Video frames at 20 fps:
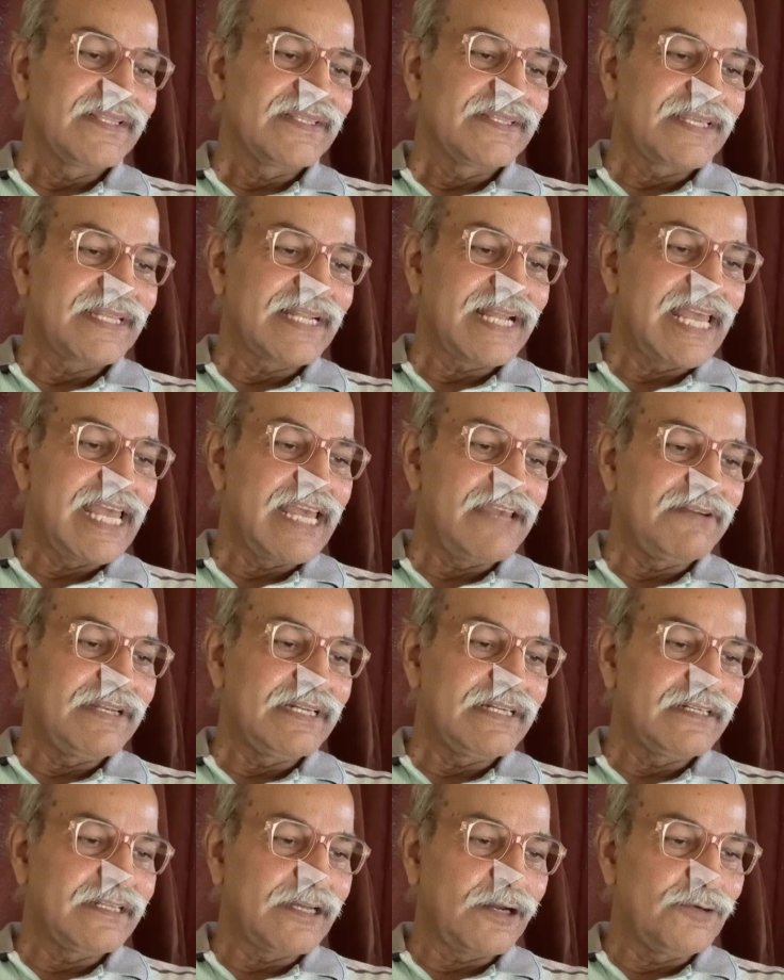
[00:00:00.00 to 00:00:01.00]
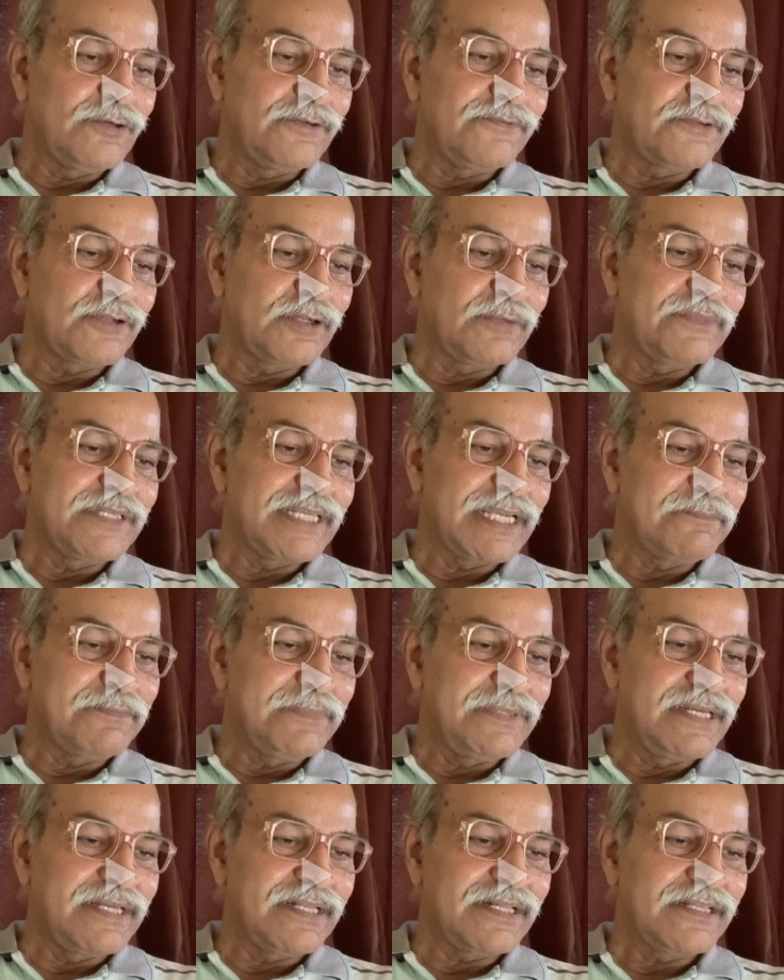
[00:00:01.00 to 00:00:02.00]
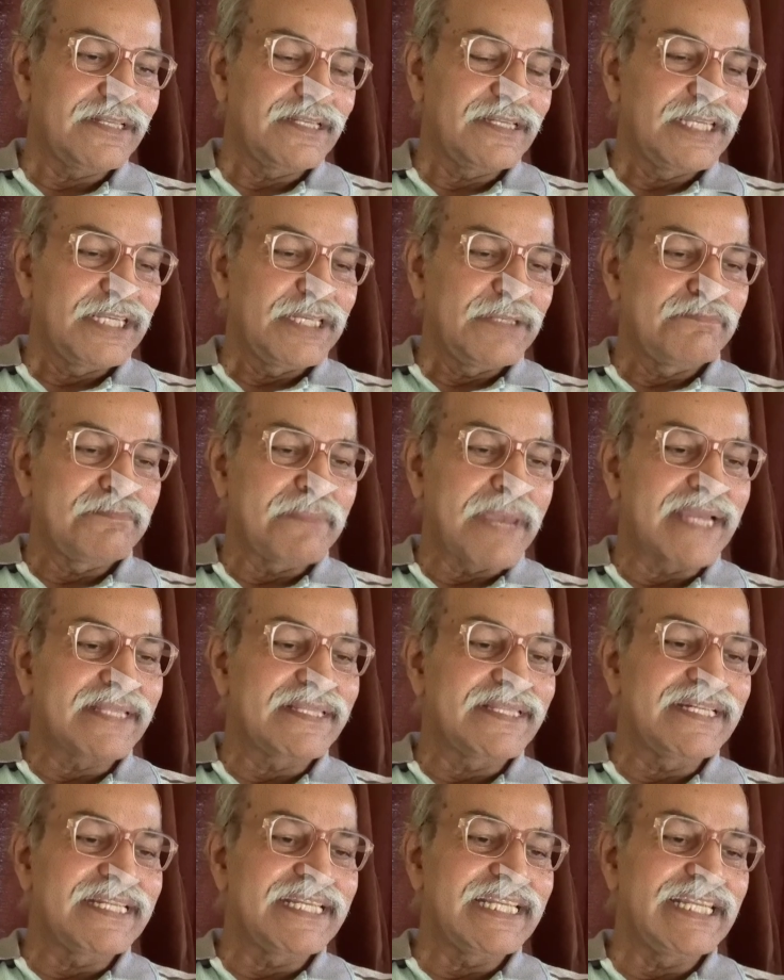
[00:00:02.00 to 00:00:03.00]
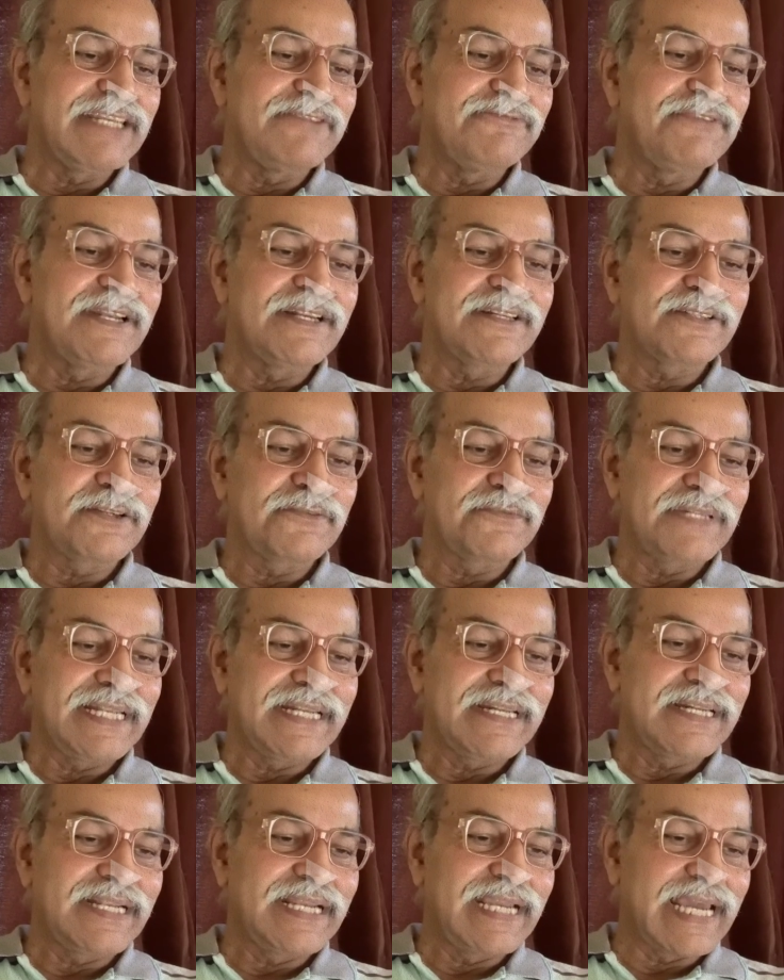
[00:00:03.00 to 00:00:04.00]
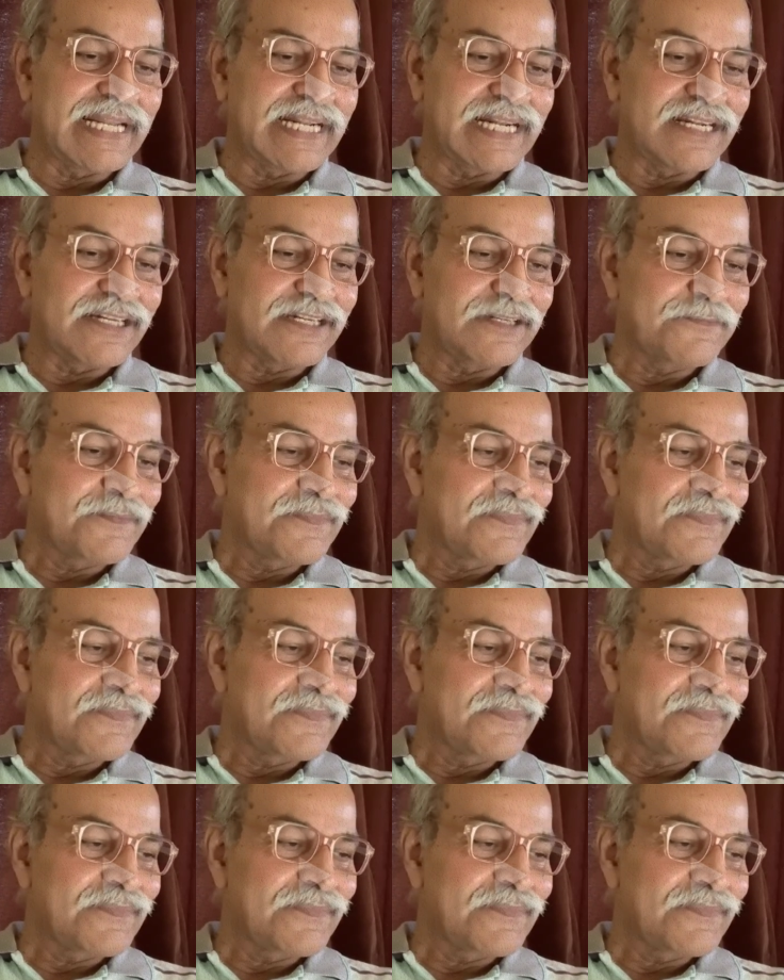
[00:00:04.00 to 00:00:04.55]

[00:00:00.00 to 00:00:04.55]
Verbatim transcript: Sir, I have a doubt from chapter Magnetic Effects of Electric Current.